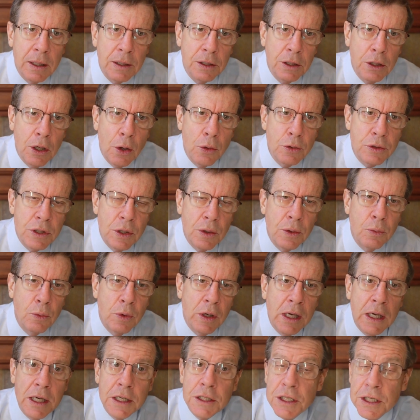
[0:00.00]
go to
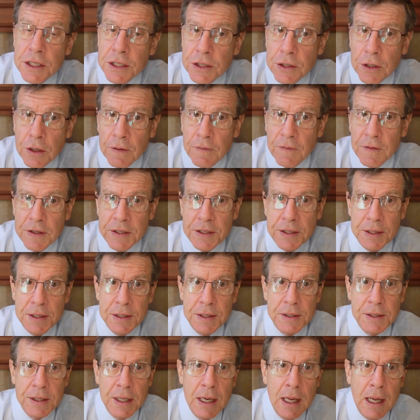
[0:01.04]
religious
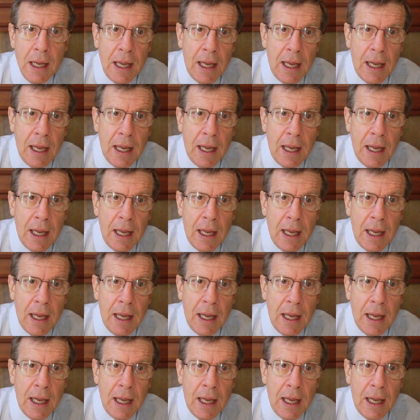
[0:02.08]
services.